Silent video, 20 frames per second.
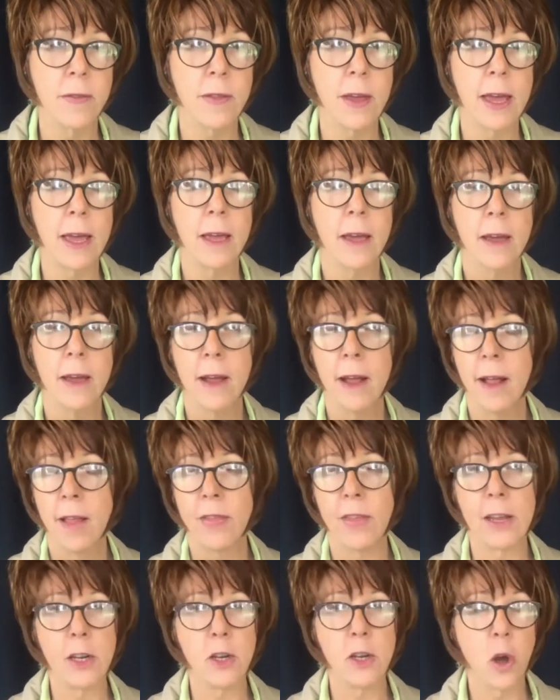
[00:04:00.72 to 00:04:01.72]

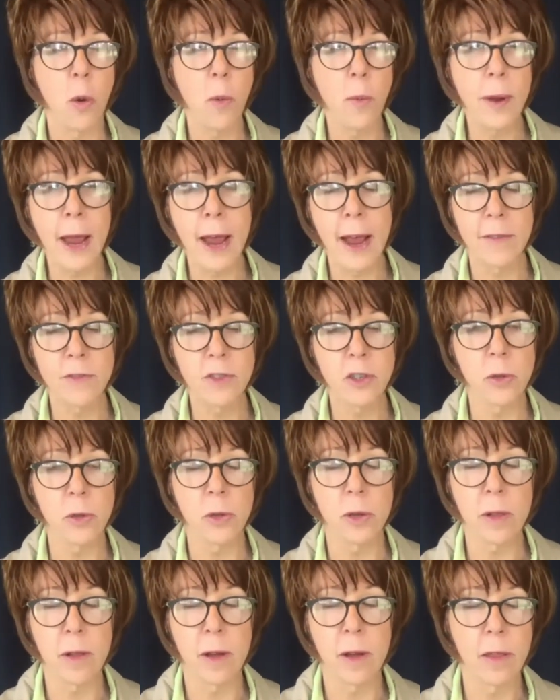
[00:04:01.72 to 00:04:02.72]
They don't have to
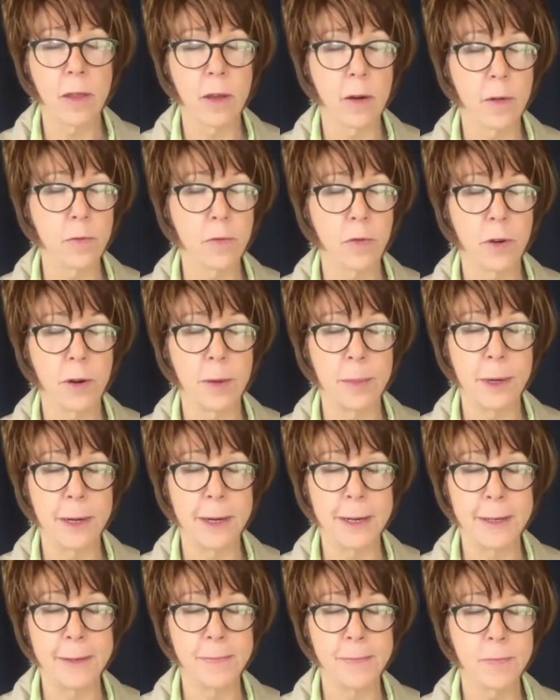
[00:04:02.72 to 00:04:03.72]
look like they're
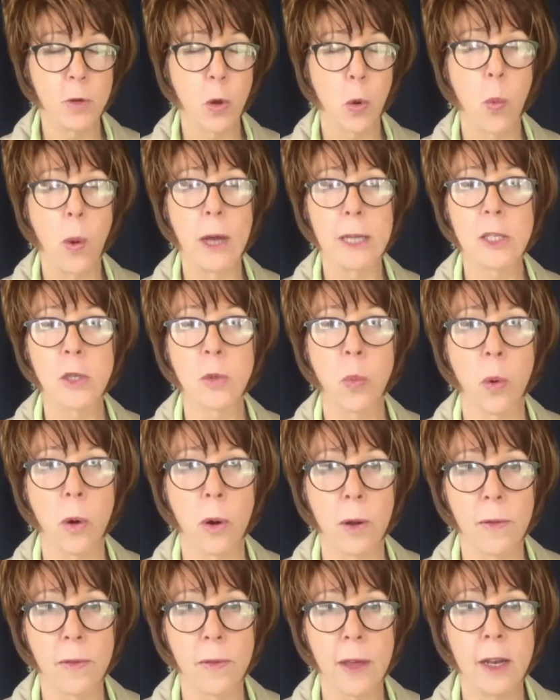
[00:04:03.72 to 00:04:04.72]
from
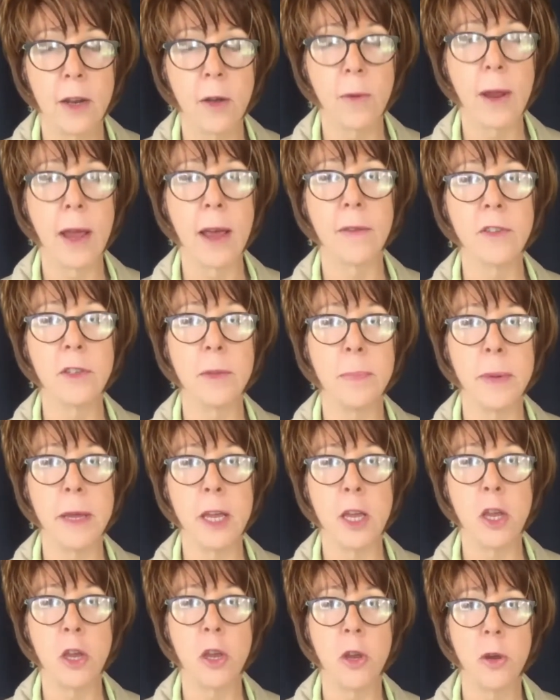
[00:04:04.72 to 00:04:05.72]
Westworld. They don't have to
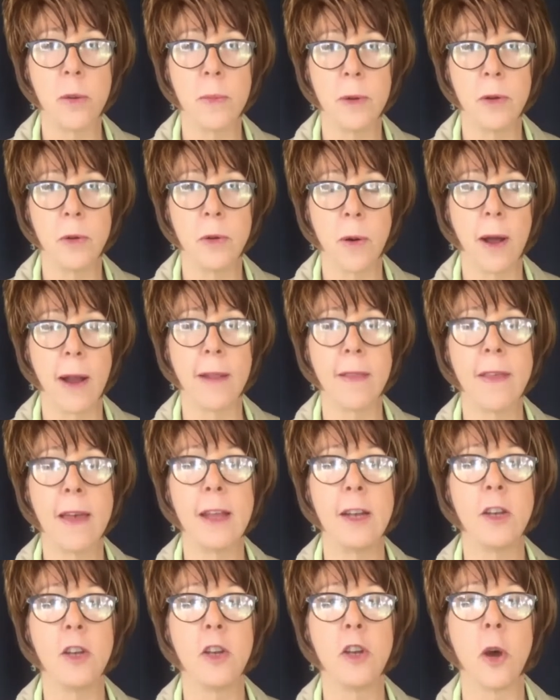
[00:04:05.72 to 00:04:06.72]
be humanoid.
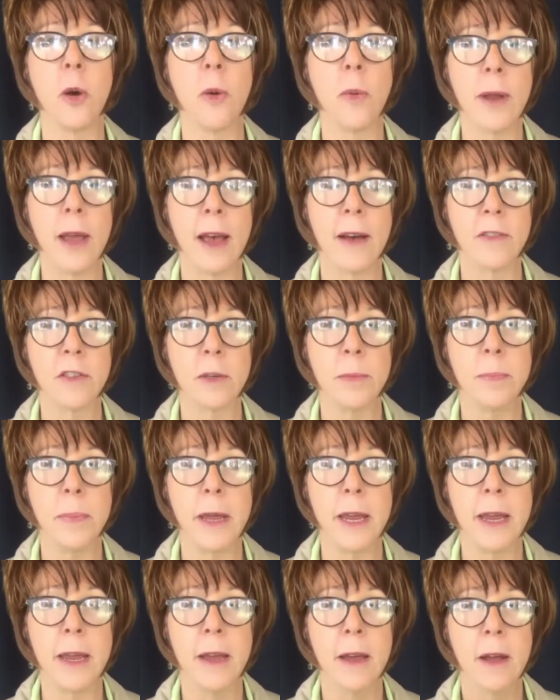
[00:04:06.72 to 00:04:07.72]
They don't have to
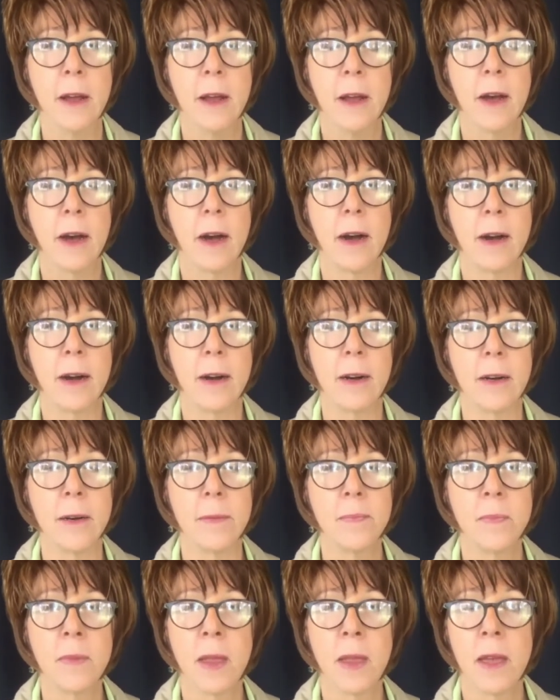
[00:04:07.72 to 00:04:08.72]
be an
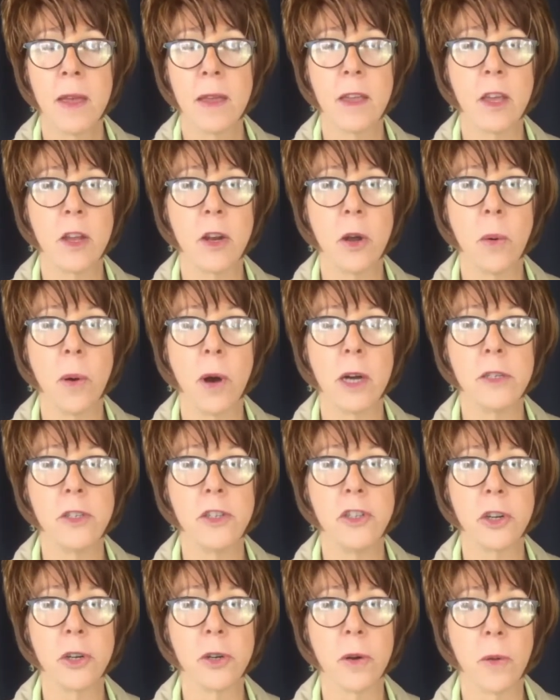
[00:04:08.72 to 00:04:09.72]

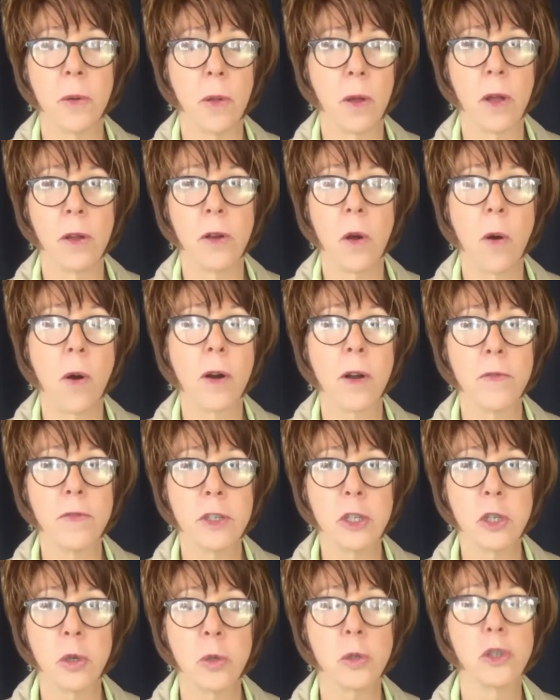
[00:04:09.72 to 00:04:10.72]

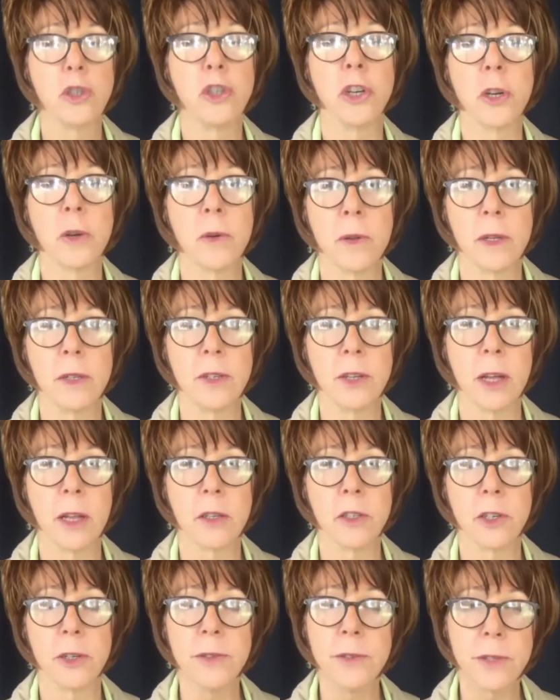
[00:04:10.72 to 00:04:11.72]
artificial general
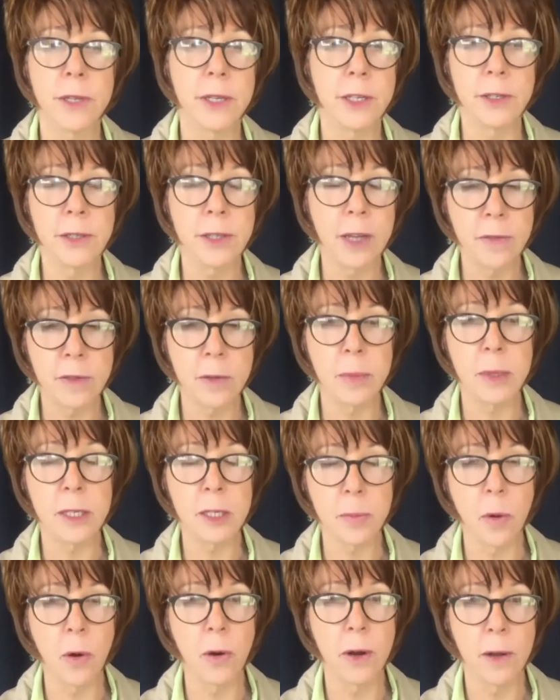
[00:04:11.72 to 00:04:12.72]
intelligence. They just have to be
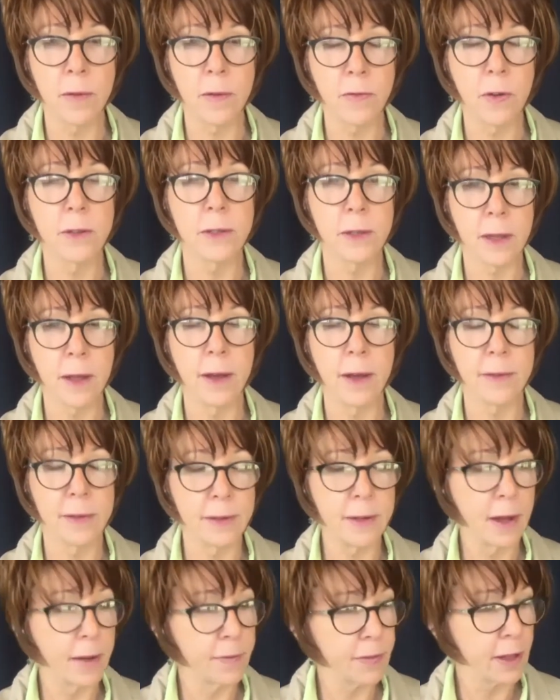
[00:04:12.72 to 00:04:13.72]
smart
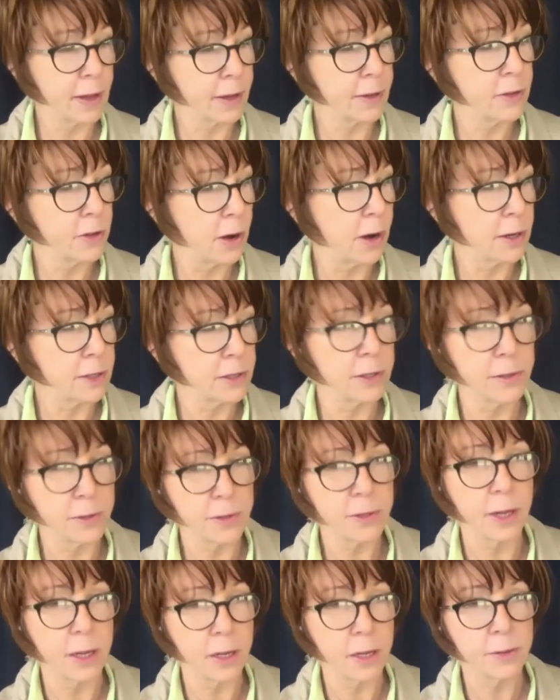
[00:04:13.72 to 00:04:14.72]
enough like a dog to
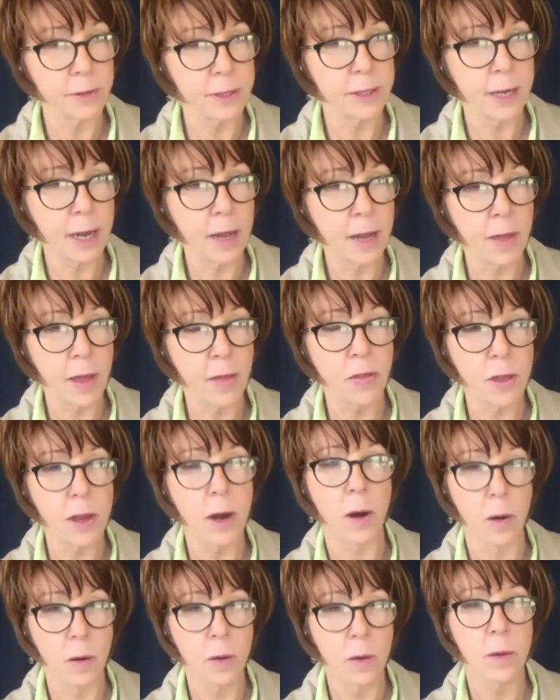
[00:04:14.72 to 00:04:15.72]
say, take that there.